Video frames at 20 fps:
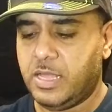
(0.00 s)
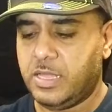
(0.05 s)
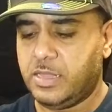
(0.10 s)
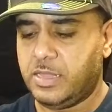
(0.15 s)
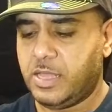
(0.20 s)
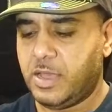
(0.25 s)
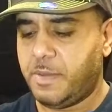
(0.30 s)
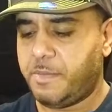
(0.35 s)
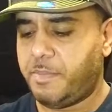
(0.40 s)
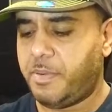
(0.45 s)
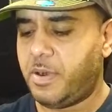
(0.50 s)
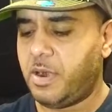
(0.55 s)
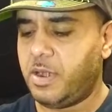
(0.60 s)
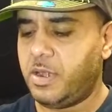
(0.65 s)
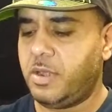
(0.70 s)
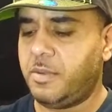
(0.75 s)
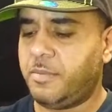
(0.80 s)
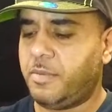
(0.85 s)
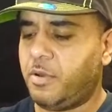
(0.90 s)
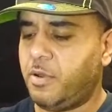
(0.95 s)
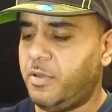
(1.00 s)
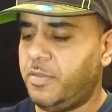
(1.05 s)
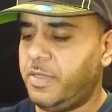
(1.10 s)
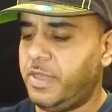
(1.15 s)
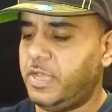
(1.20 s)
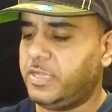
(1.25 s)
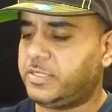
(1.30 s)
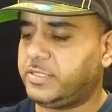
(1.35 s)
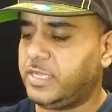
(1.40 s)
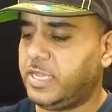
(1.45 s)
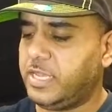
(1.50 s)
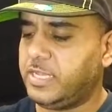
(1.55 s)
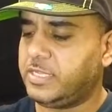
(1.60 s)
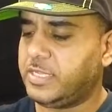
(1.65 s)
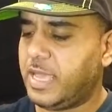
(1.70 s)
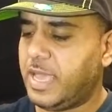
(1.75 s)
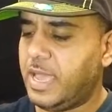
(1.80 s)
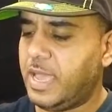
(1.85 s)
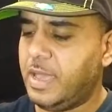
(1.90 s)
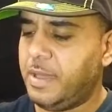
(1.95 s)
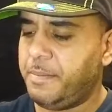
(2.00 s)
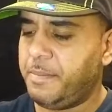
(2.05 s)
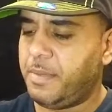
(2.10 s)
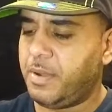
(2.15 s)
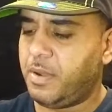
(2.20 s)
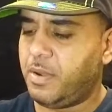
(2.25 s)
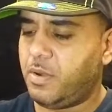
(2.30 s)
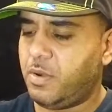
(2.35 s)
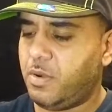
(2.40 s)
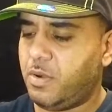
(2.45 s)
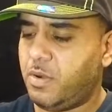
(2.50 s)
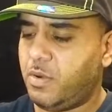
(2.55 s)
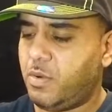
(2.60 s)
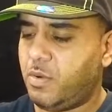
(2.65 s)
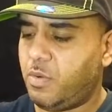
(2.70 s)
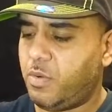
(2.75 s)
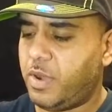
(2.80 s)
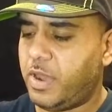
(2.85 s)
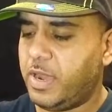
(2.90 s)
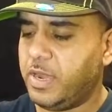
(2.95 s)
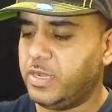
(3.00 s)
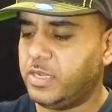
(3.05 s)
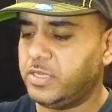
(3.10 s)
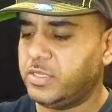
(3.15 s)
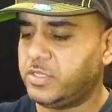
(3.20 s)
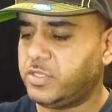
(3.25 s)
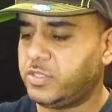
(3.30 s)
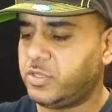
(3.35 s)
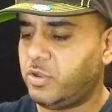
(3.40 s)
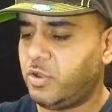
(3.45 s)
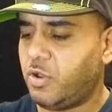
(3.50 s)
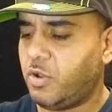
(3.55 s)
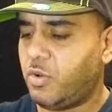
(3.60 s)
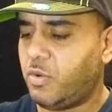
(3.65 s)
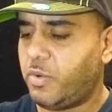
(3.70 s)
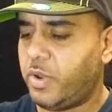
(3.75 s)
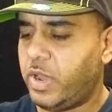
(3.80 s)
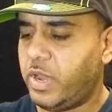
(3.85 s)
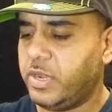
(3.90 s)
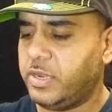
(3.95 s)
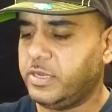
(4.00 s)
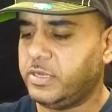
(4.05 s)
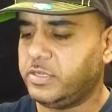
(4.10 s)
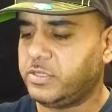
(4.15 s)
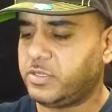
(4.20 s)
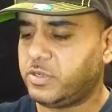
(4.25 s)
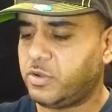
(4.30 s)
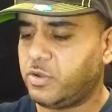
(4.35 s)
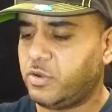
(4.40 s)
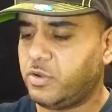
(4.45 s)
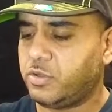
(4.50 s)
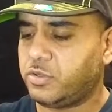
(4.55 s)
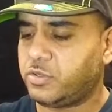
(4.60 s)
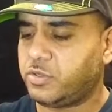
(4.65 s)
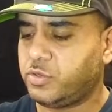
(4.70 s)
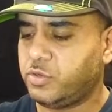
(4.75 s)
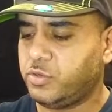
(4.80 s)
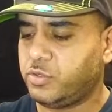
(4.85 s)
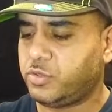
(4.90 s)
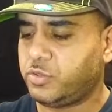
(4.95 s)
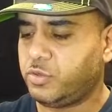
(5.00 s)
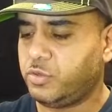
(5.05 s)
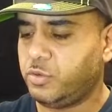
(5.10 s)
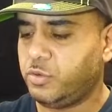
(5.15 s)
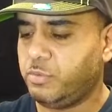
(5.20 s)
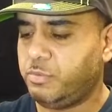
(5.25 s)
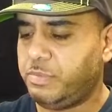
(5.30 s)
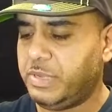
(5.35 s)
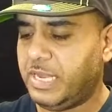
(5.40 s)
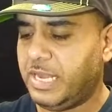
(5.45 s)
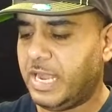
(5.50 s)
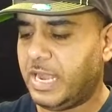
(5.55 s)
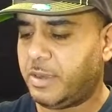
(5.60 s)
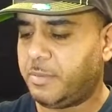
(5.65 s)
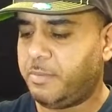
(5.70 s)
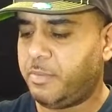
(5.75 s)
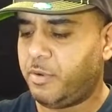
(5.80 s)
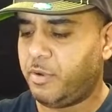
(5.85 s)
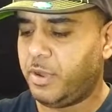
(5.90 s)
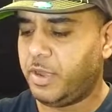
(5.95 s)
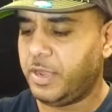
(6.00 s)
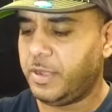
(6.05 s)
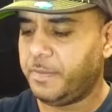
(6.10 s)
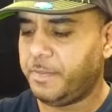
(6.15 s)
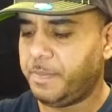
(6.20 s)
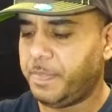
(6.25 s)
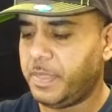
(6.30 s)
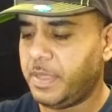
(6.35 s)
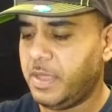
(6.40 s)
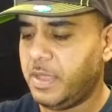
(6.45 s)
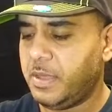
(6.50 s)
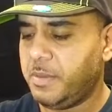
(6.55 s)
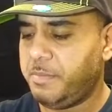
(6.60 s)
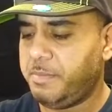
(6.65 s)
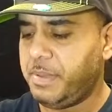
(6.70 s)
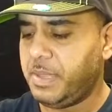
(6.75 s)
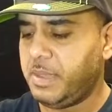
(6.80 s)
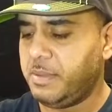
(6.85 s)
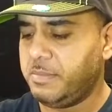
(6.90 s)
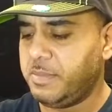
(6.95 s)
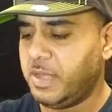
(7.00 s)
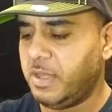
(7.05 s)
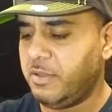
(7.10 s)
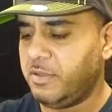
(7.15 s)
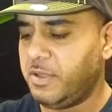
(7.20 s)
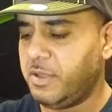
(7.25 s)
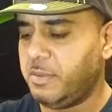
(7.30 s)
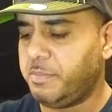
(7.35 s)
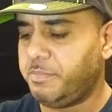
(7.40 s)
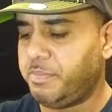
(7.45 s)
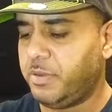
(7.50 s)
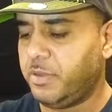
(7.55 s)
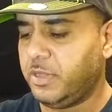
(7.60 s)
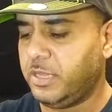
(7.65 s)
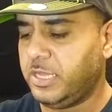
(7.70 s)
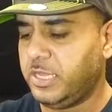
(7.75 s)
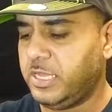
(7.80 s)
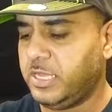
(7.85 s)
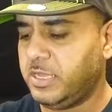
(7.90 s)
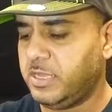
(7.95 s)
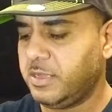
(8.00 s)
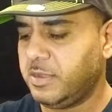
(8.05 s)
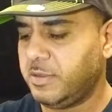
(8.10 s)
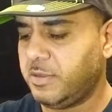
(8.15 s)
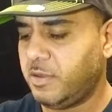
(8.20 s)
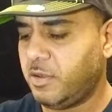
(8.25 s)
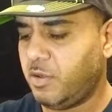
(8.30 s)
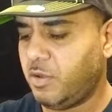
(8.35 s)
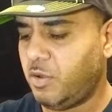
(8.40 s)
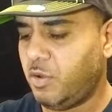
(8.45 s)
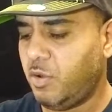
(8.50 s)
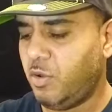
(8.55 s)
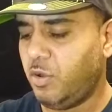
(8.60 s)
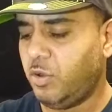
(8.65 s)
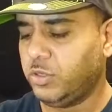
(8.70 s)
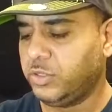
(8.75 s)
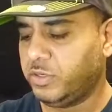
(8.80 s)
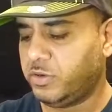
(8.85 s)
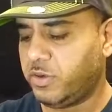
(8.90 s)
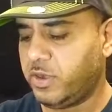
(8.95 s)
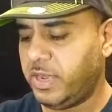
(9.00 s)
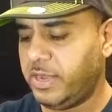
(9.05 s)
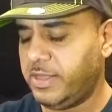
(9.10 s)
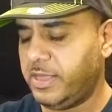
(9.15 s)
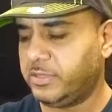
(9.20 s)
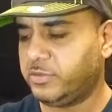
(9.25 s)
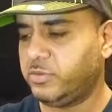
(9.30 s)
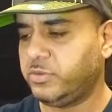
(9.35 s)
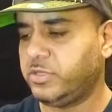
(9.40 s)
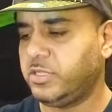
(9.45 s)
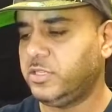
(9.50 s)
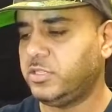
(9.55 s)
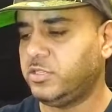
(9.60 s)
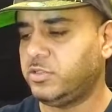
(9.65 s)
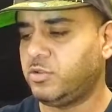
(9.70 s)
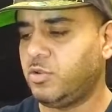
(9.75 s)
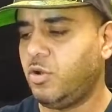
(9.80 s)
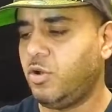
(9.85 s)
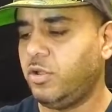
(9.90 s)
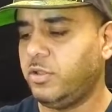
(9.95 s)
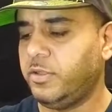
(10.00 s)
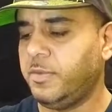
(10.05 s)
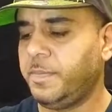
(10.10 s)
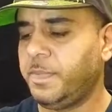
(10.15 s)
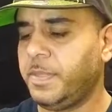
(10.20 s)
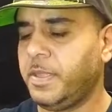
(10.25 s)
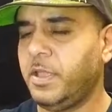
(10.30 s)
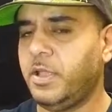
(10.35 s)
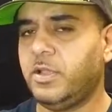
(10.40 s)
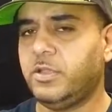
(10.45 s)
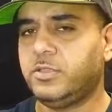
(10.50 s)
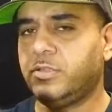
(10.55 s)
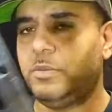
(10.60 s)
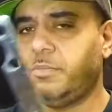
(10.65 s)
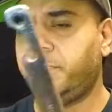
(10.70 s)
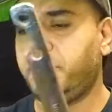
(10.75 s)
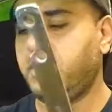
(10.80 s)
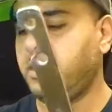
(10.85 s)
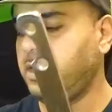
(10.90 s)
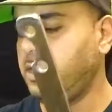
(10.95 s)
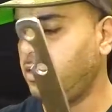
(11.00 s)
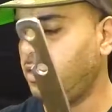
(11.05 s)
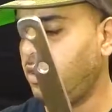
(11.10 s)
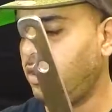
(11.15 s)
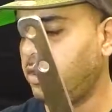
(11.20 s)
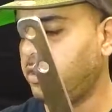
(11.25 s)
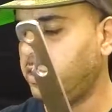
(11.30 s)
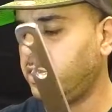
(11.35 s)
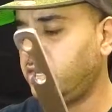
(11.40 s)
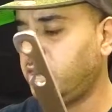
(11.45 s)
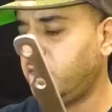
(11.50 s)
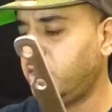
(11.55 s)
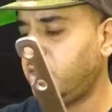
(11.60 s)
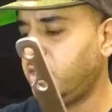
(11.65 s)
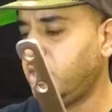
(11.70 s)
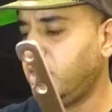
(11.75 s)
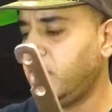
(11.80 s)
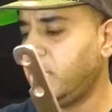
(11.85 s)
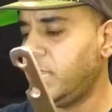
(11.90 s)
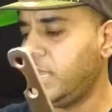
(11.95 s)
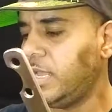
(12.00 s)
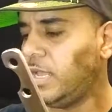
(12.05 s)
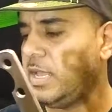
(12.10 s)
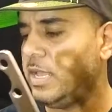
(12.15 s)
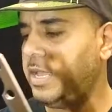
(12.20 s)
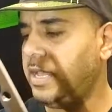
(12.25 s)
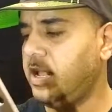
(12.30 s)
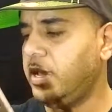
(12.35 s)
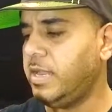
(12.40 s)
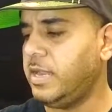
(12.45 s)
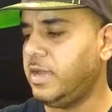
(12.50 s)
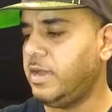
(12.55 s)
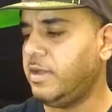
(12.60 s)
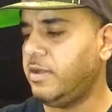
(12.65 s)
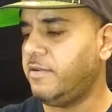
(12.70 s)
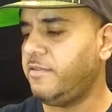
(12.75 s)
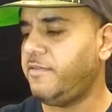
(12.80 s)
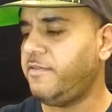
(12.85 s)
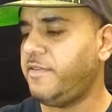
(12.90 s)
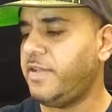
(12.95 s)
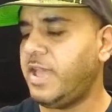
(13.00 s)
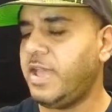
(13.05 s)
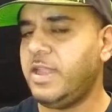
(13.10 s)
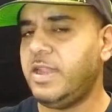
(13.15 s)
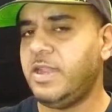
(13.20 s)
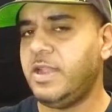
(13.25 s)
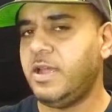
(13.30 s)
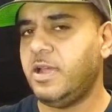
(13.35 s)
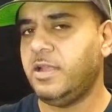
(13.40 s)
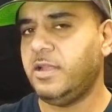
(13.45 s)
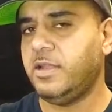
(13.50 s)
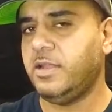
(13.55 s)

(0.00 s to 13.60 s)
the part number on this is M101022B like boy, BMW pulley holder. Right, that's what this is called. So pulley holder and fan nut